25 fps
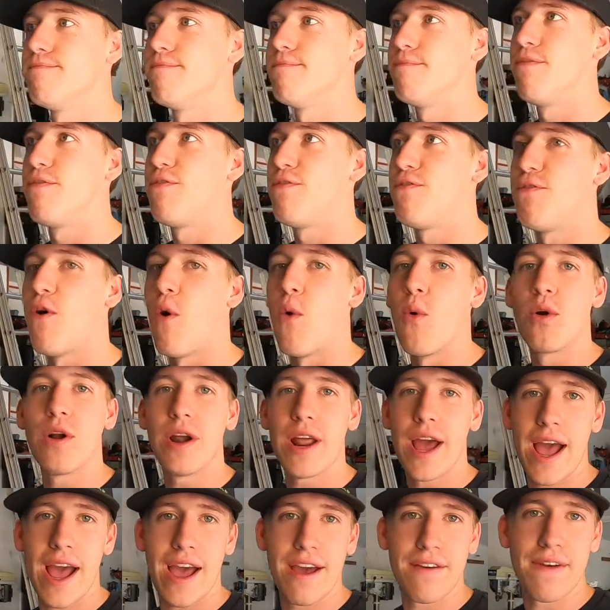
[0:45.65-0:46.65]

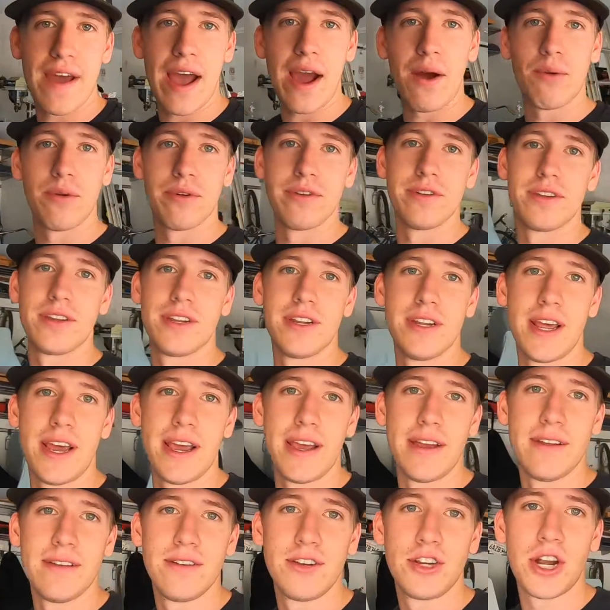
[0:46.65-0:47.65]
4.5 hours
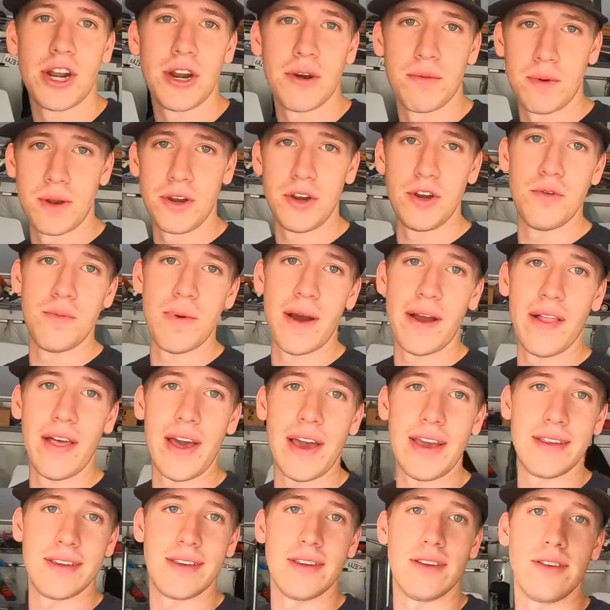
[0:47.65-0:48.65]
today trying to renew my
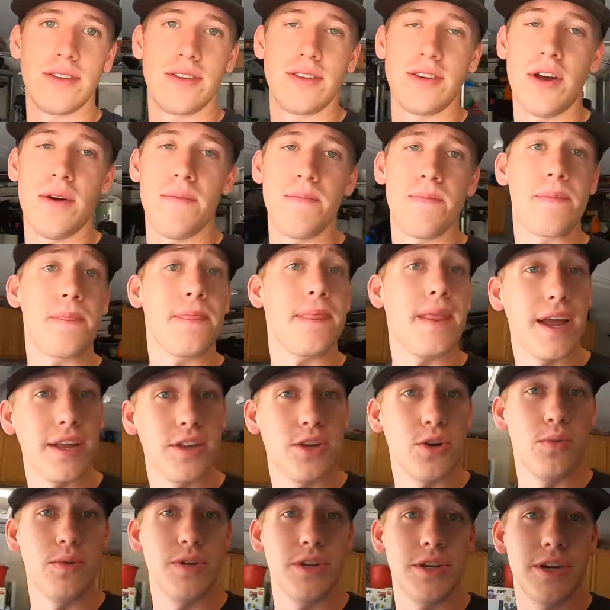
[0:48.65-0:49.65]
license, so that's
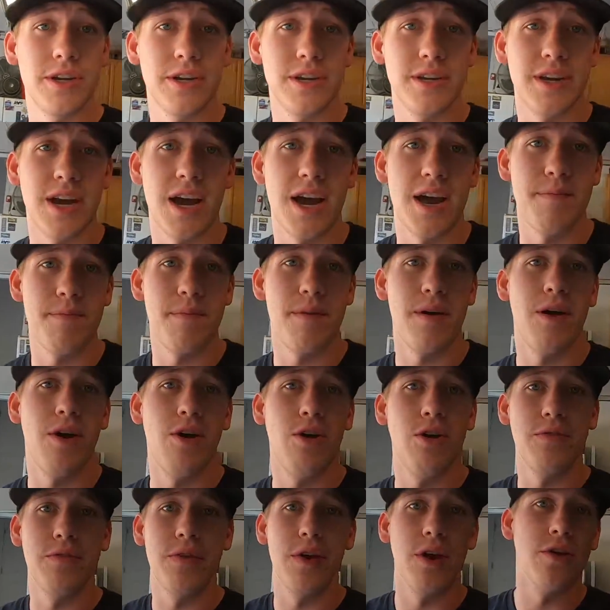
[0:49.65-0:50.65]
always a good time.
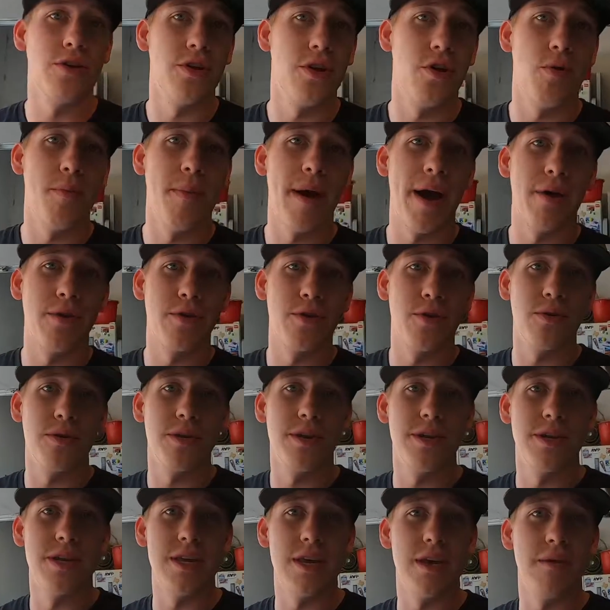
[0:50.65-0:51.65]
All of y'all know about going
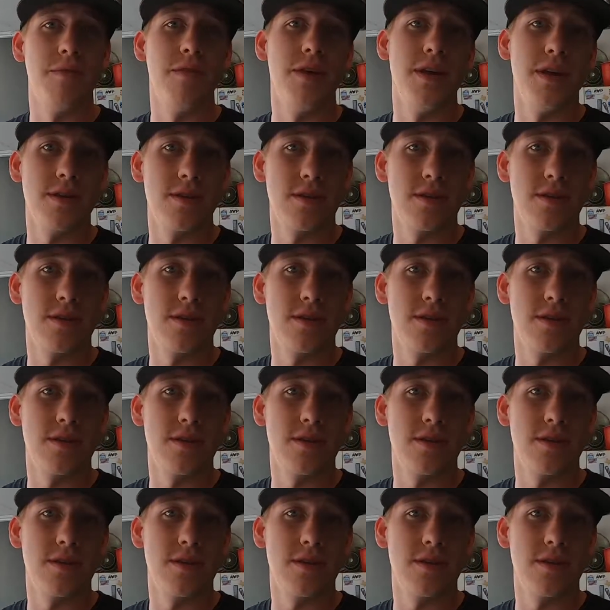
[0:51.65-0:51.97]
to the DMV. It